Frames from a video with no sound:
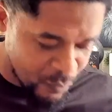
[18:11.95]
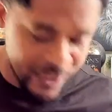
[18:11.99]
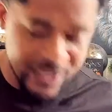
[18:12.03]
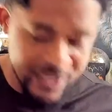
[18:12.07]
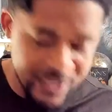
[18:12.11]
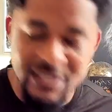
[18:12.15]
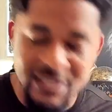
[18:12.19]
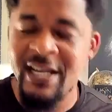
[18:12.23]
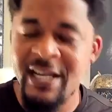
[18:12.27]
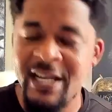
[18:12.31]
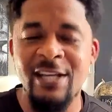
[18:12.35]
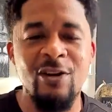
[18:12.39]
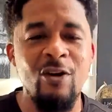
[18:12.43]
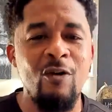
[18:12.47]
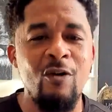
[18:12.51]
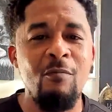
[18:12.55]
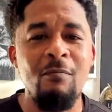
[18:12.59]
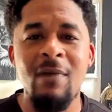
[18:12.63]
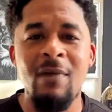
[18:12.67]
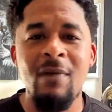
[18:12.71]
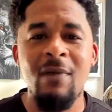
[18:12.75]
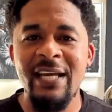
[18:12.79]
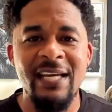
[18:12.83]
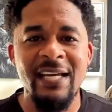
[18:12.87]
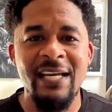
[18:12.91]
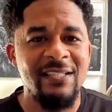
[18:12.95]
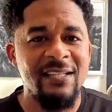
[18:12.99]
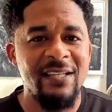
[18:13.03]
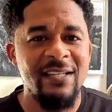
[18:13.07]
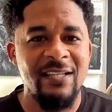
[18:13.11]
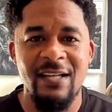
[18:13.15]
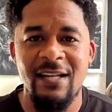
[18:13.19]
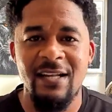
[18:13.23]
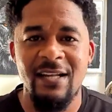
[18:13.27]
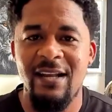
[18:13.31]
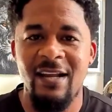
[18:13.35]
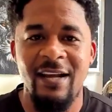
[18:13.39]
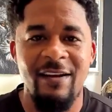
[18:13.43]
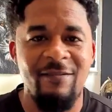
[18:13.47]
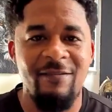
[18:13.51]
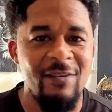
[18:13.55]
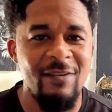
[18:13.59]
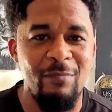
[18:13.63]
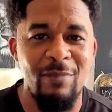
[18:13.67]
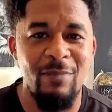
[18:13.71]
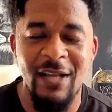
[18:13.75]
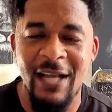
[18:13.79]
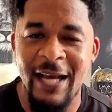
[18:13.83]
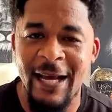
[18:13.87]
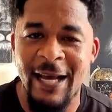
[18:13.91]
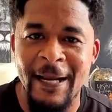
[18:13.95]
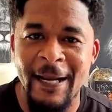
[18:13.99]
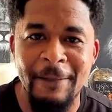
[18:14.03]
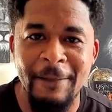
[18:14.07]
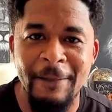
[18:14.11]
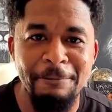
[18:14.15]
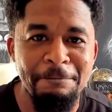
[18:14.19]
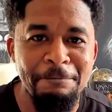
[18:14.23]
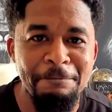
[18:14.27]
He said, "No money has left the planet."